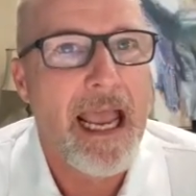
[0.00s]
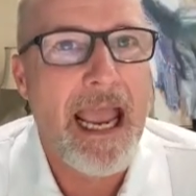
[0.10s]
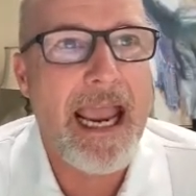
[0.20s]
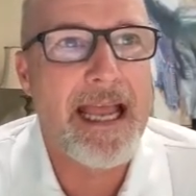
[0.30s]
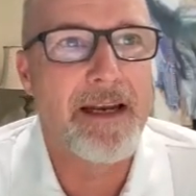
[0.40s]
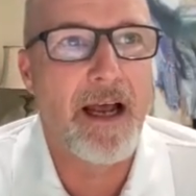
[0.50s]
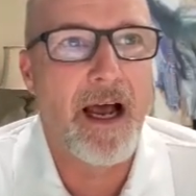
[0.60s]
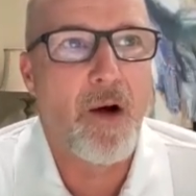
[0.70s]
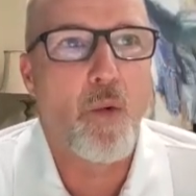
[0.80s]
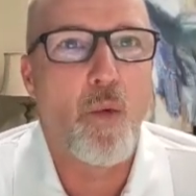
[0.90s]
And
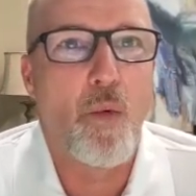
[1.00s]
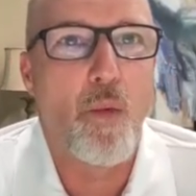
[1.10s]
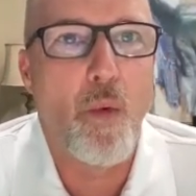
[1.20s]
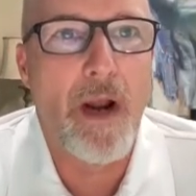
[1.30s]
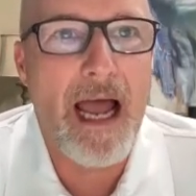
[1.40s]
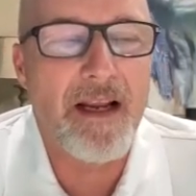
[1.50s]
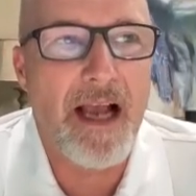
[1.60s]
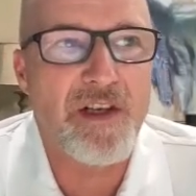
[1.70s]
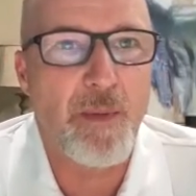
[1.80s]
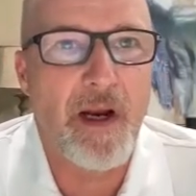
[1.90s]
uh, when I,
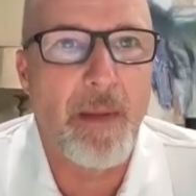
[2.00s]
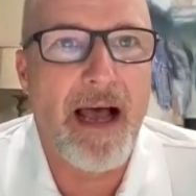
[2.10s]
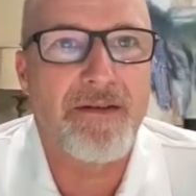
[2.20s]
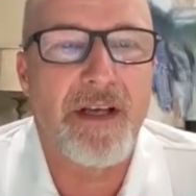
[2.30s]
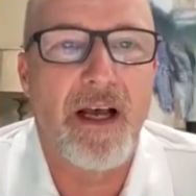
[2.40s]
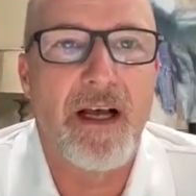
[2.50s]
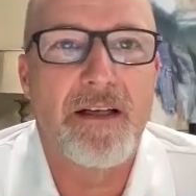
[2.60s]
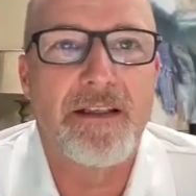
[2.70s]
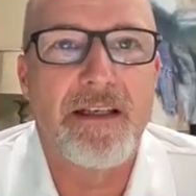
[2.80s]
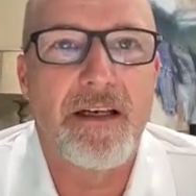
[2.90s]
I spent about
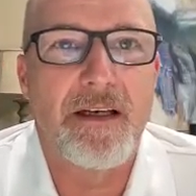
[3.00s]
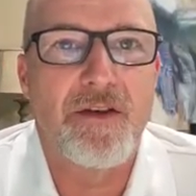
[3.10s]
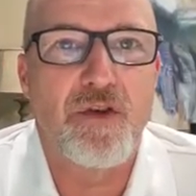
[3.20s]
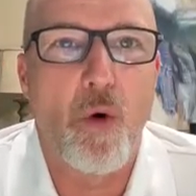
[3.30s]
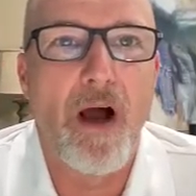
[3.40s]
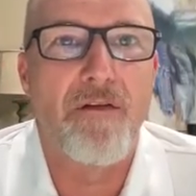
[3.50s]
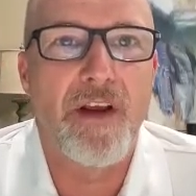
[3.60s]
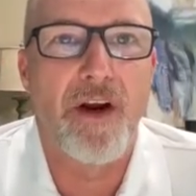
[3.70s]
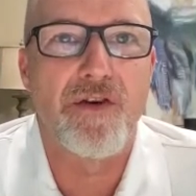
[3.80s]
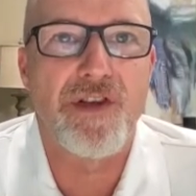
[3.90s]
uh, 12
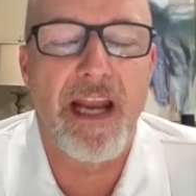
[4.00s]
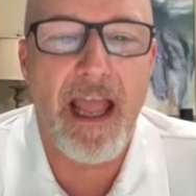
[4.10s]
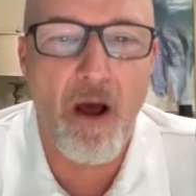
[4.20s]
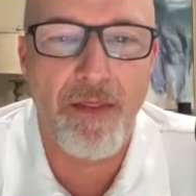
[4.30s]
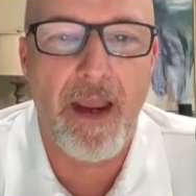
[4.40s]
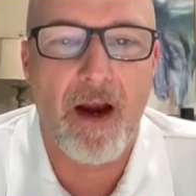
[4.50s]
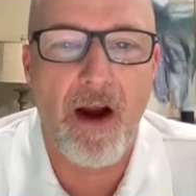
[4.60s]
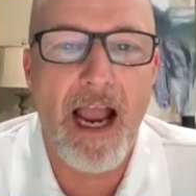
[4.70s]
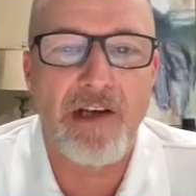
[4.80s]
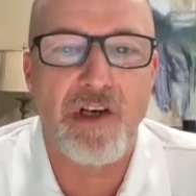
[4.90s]
years in
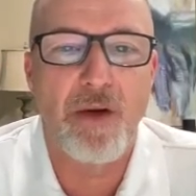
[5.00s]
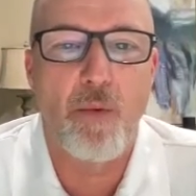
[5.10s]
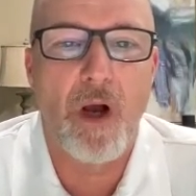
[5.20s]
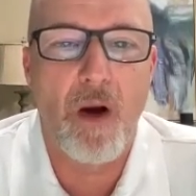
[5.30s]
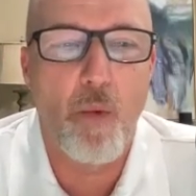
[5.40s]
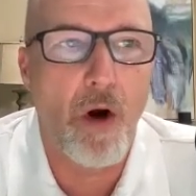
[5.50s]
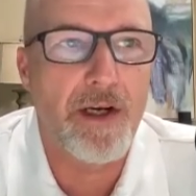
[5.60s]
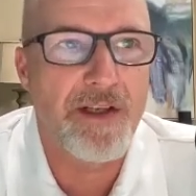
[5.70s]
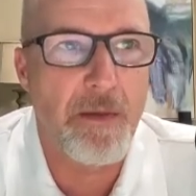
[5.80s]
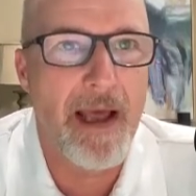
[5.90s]
healthcare, I actually uh,
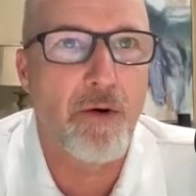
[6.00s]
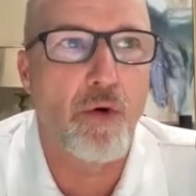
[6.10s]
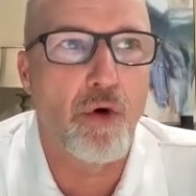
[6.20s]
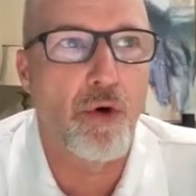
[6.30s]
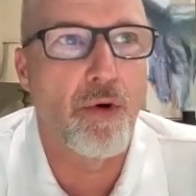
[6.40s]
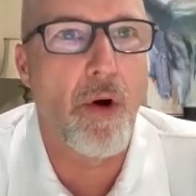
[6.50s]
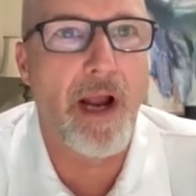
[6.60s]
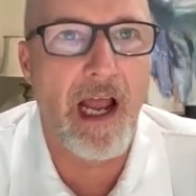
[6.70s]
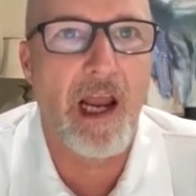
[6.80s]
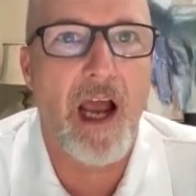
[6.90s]
worked as a medical crew on
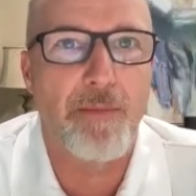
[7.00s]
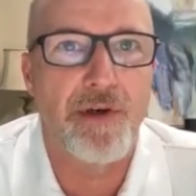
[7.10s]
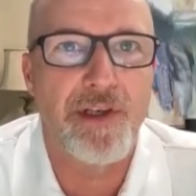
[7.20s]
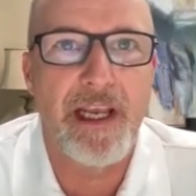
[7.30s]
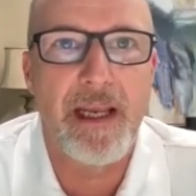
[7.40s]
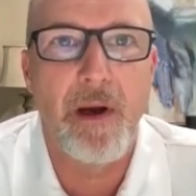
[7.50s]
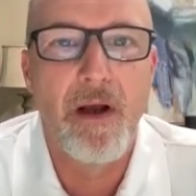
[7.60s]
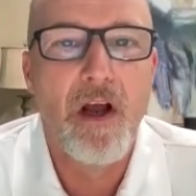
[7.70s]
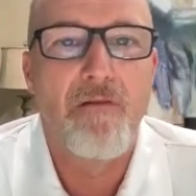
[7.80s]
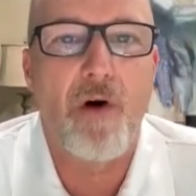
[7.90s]
a helicopter team
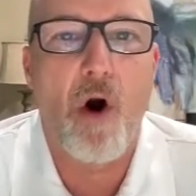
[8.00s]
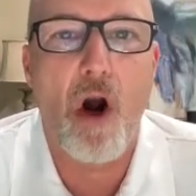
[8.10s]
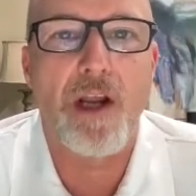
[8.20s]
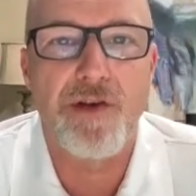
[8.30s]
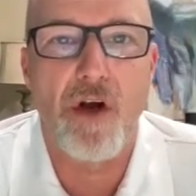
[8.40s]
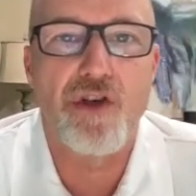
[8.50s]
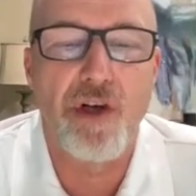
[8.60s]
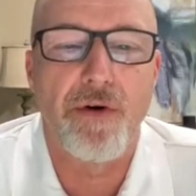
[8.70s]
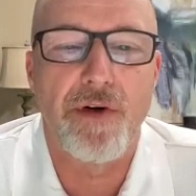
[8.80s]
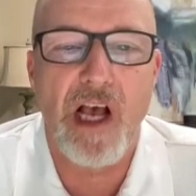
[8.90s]
for Arkansas
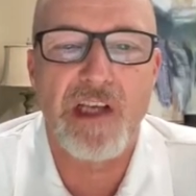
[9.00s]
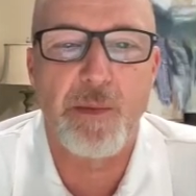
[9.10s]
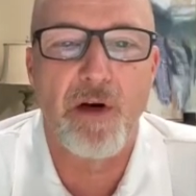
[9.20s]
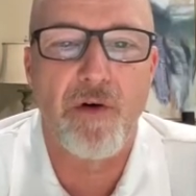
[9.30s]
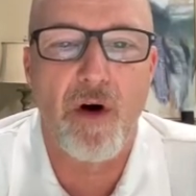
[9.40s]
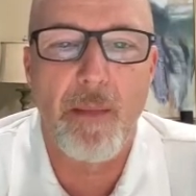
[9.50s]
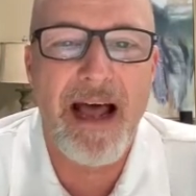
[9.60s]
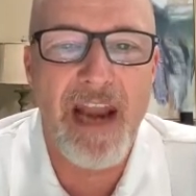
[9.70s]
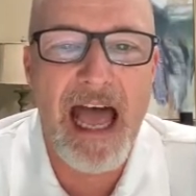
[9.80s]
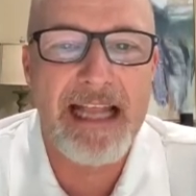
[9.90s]
Children's Hospital for
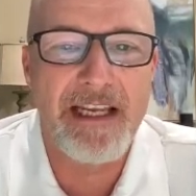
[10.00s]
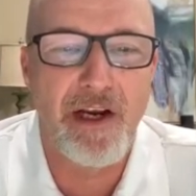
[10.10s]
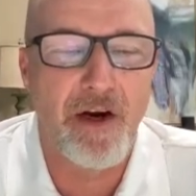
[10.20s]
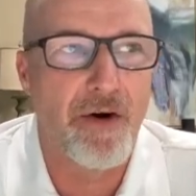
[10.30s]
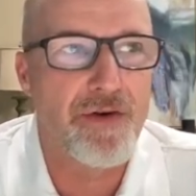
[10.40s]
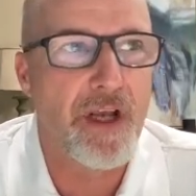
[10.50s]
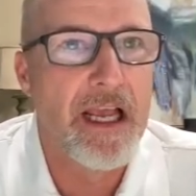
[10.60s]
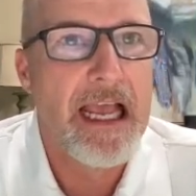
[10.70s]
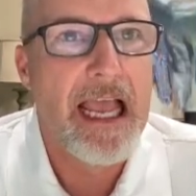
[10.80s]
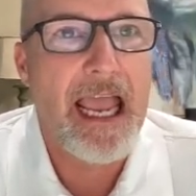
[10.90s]
about nine years.
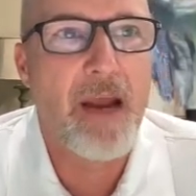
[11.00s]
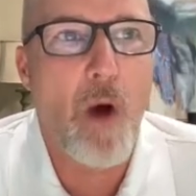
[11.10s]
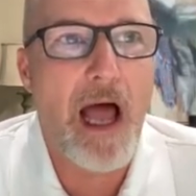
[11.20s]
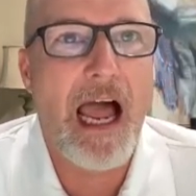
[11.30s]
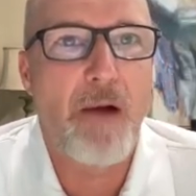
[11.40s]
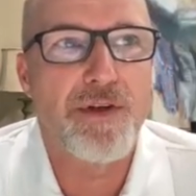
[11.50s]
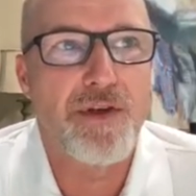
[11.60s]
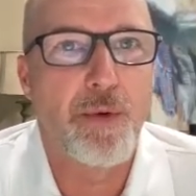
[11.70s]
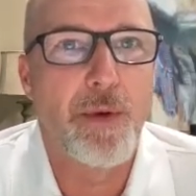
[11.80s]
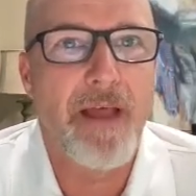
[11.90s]
And while I was
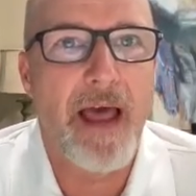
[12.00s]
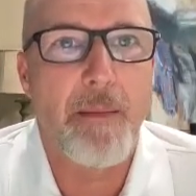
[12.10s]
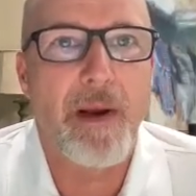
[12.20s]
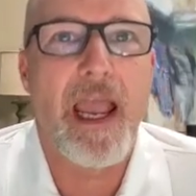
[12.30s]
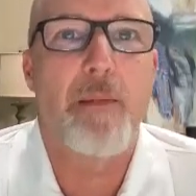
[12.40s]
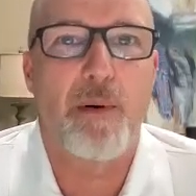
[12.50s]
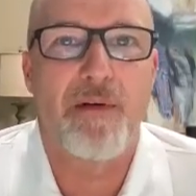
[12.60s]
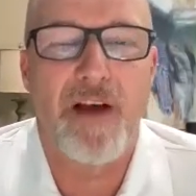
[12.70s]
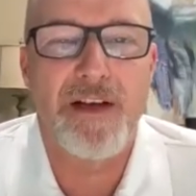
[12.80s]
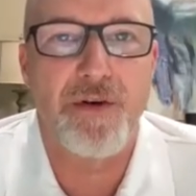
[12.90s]
doing that, I became a
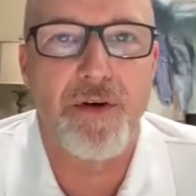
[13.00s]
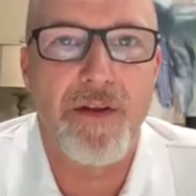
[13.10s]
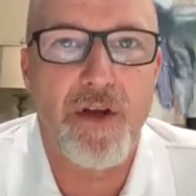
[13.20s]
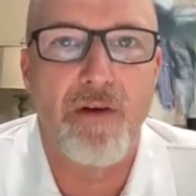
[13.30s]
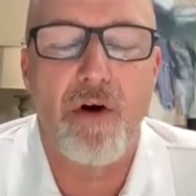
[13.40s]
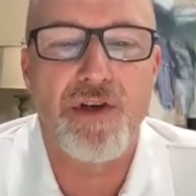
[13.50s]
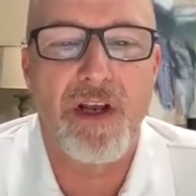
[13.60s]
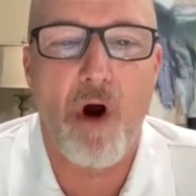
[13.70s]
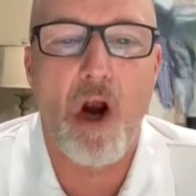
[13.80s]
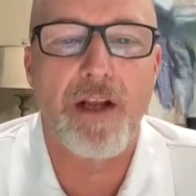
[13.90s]
professor at the
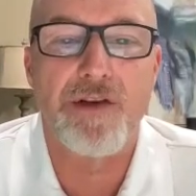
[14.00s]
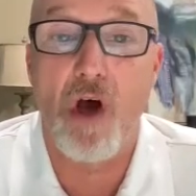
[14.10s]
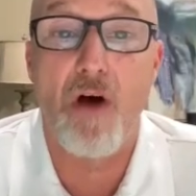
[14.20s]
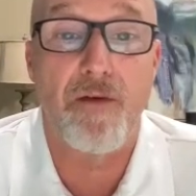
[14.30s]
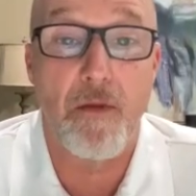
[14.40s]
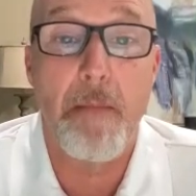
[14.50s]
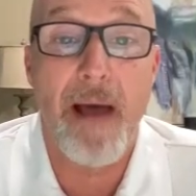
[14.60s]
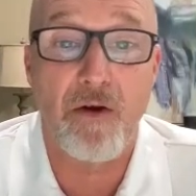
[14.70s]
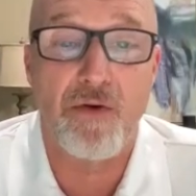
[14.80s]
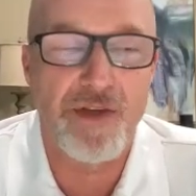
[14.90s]
University of Arkansas for
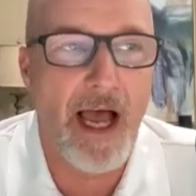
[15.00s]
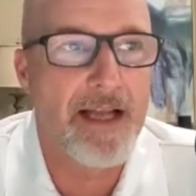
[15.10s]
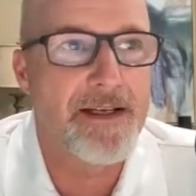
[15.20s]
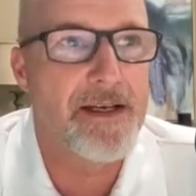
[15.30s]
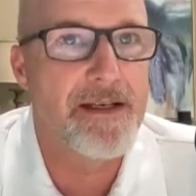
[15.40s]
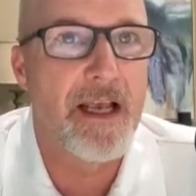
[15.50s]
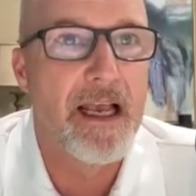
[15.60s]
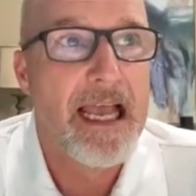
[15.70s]
medical sciences.